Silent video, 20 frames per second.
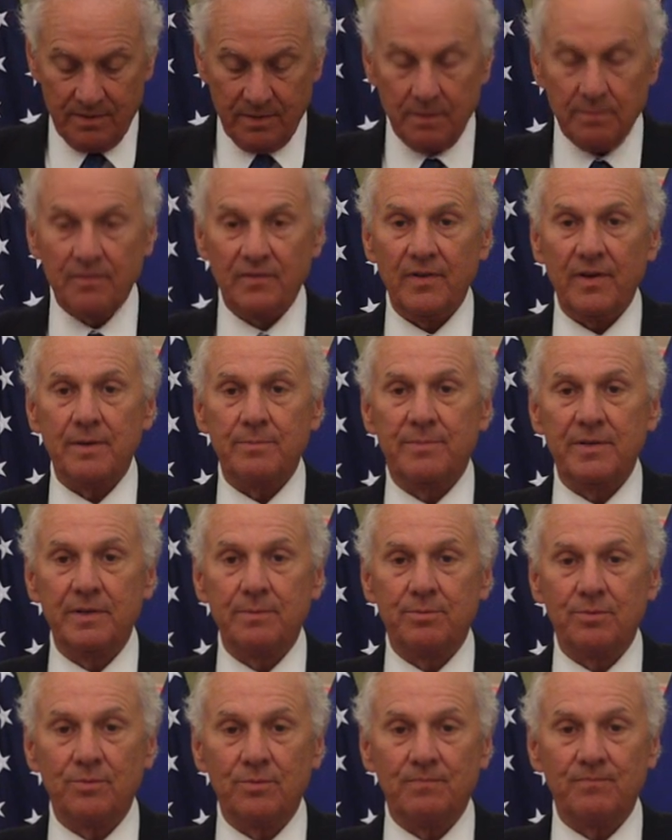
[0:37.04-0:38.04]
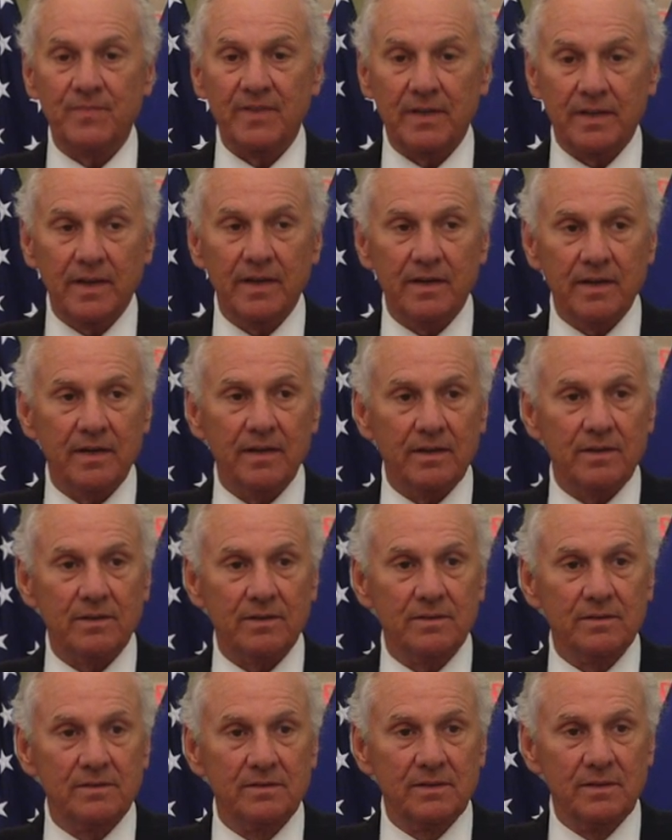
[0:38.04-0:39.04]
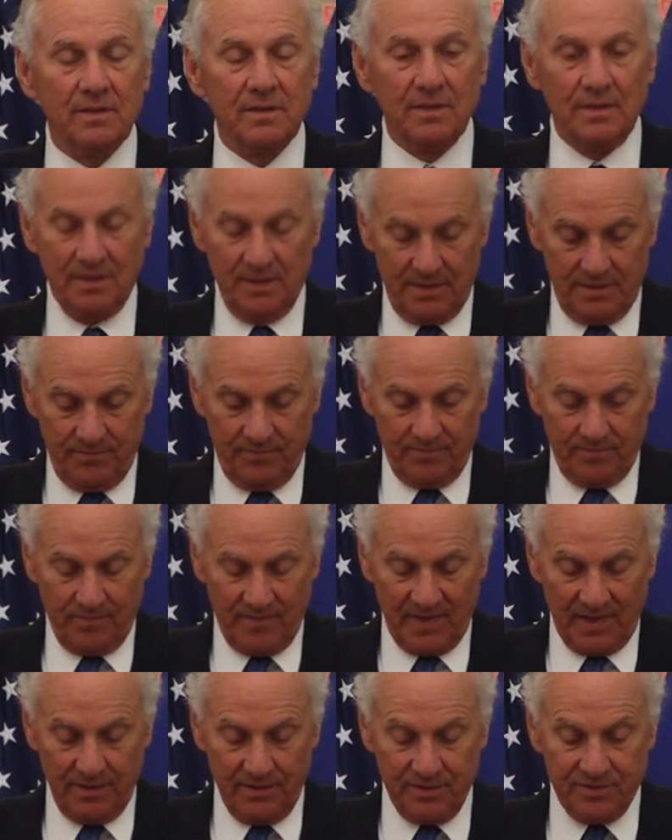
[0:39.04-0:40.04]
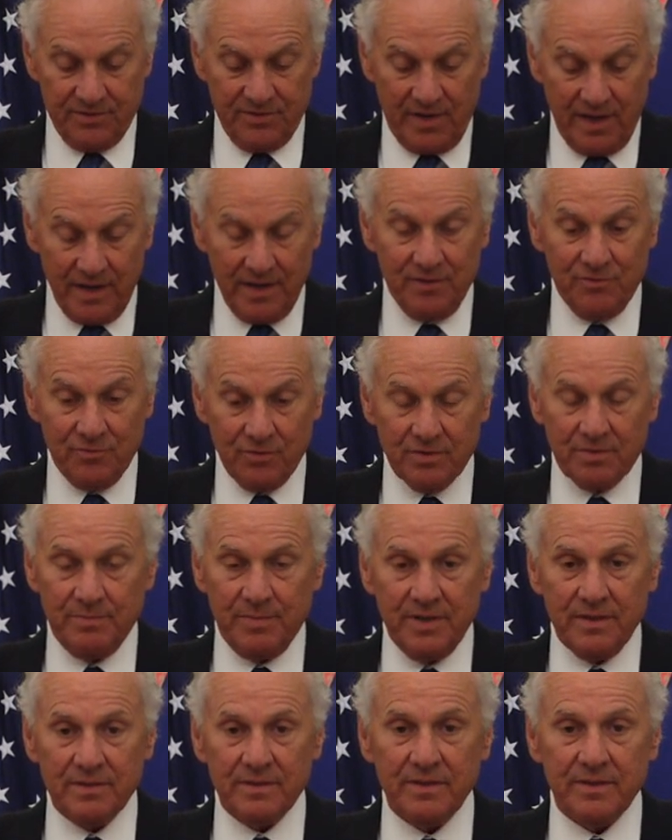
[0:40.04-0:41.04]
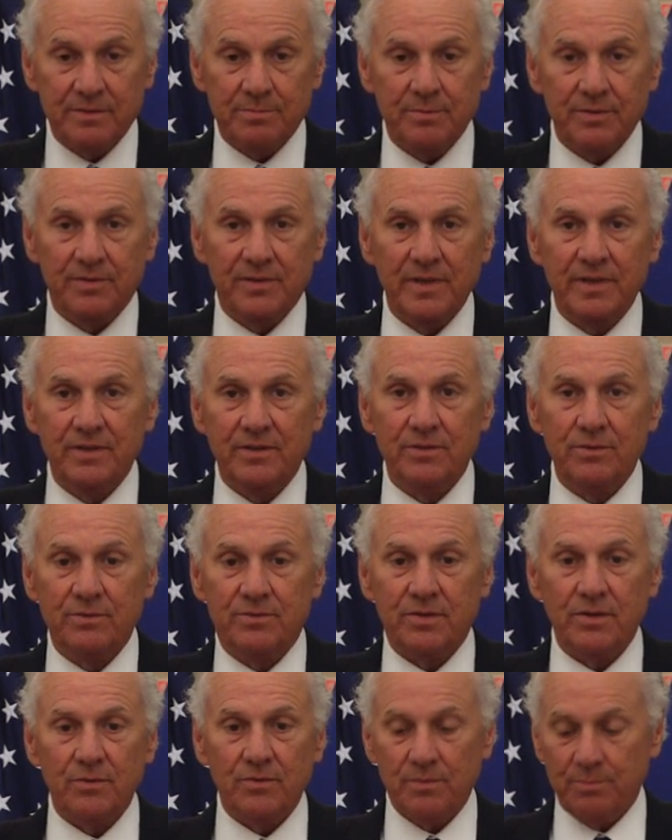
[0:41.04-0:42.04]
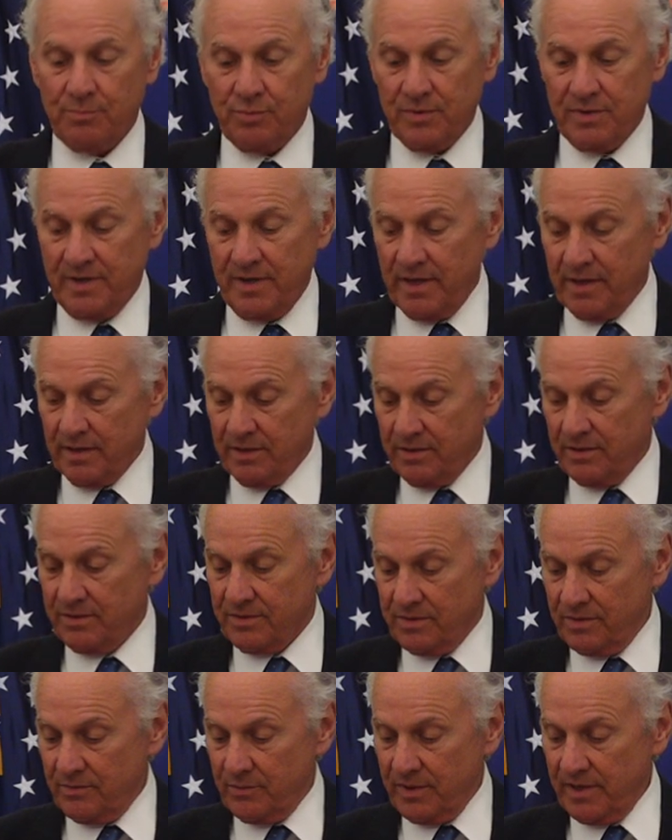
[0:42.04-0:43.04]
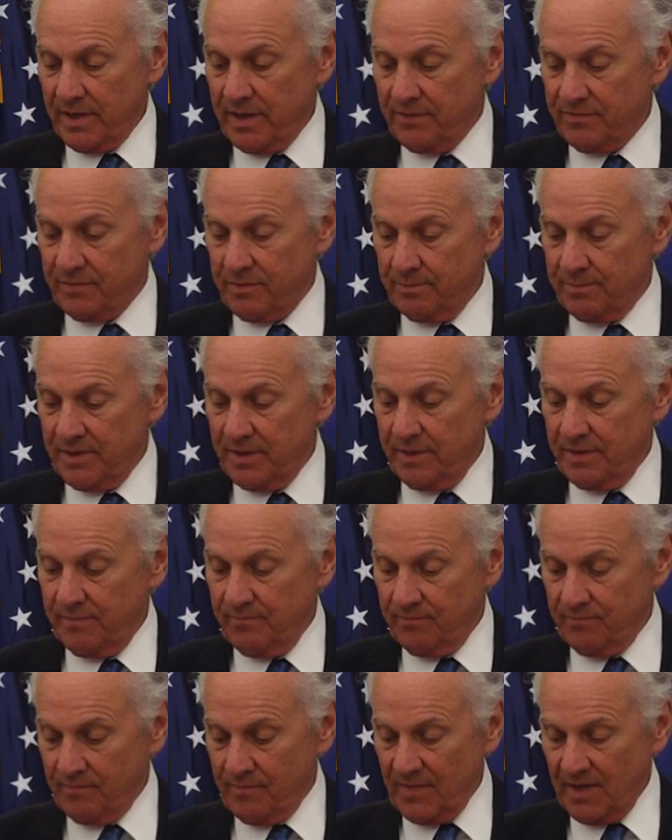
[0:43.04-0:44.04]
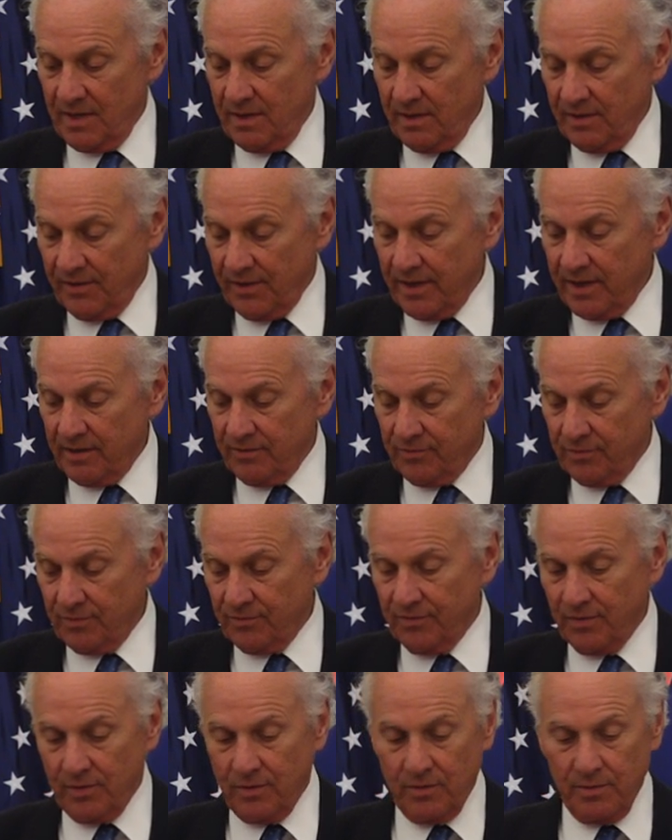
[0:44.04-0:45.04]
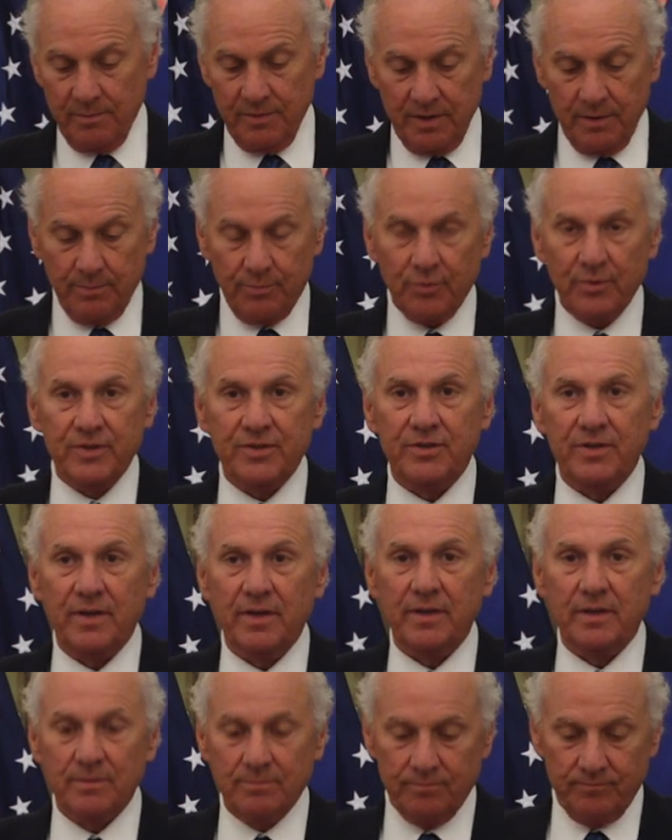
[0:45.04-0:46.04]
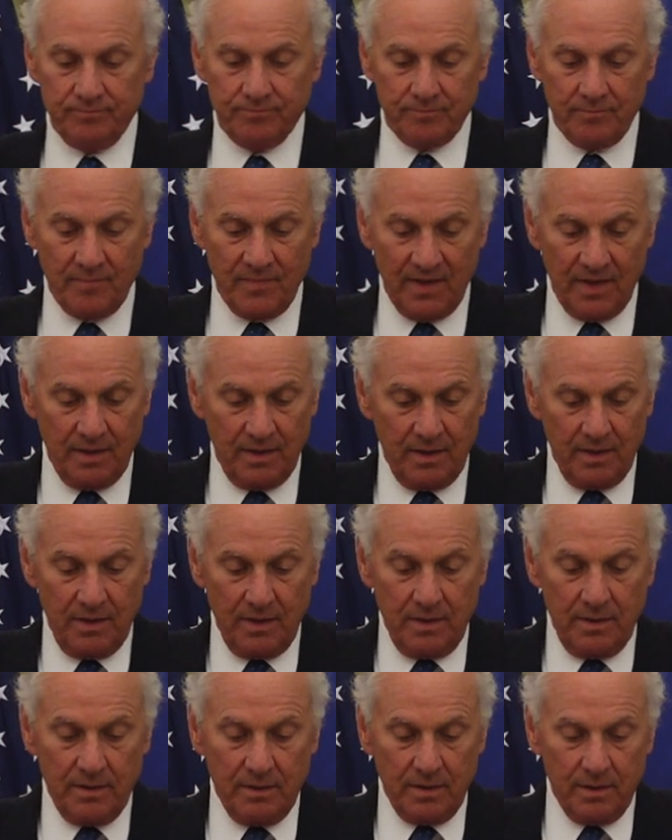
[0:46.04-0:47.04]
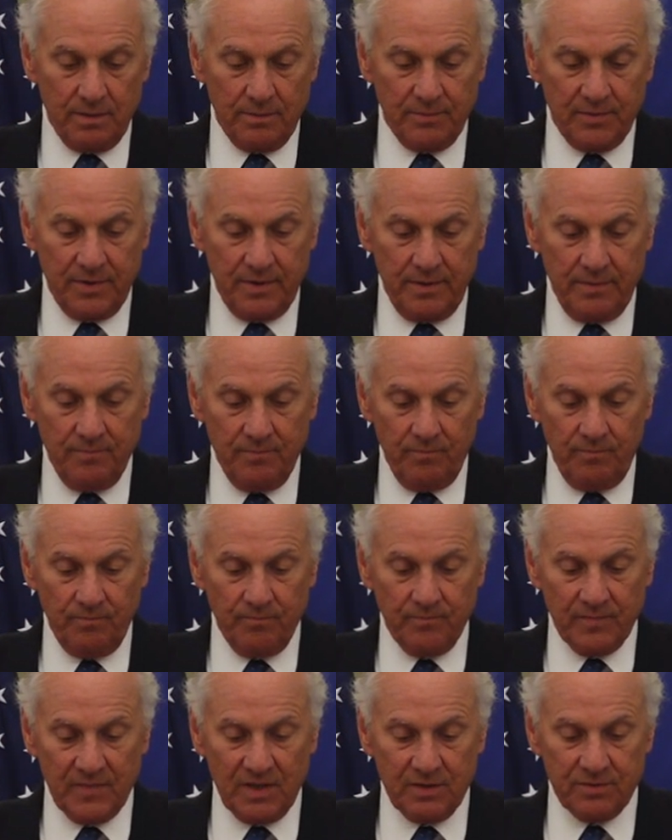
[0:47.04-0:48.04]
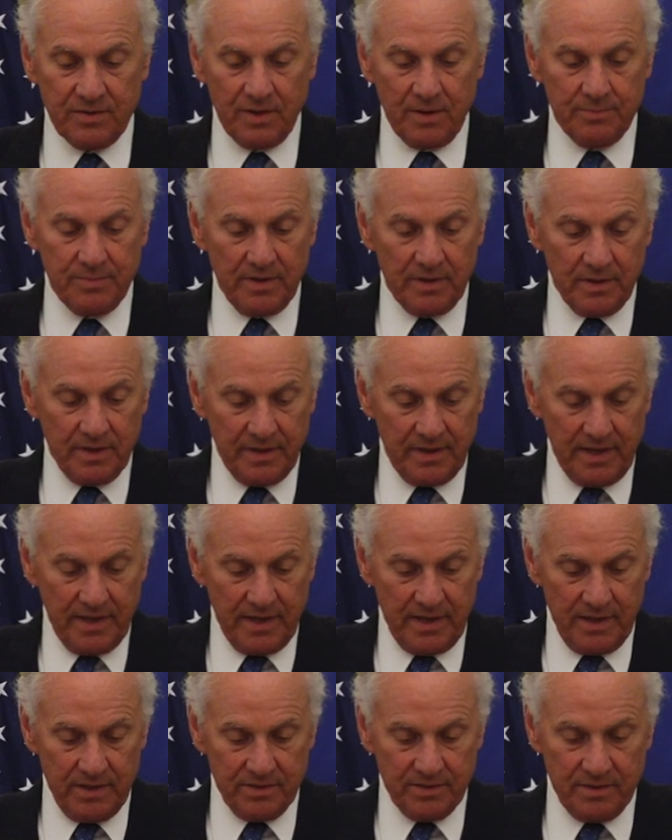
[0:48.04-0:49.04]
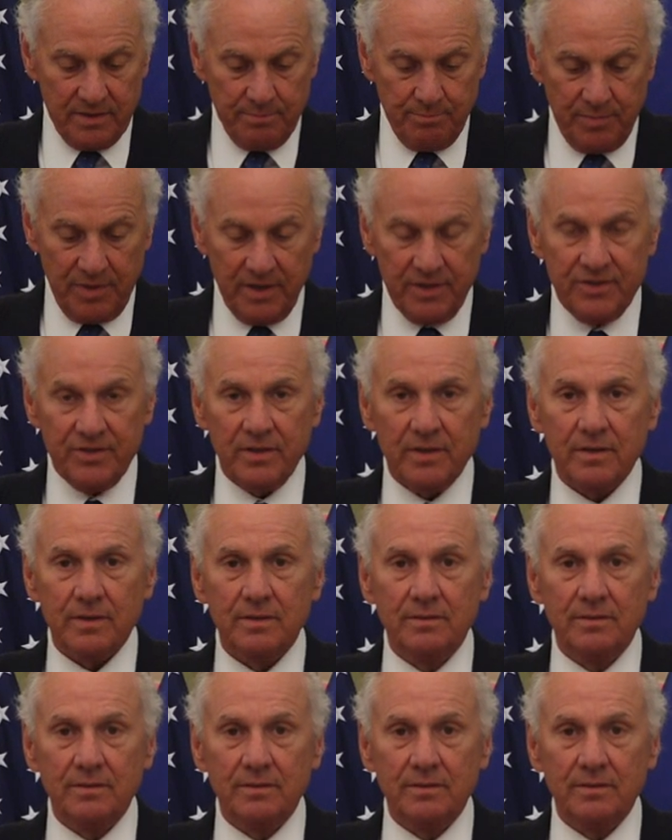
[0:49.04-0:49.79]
of our people get into this dangerous business, but they do so to protect us, and we have to be thankful for them and appreciate them. Of the subject today is the budget.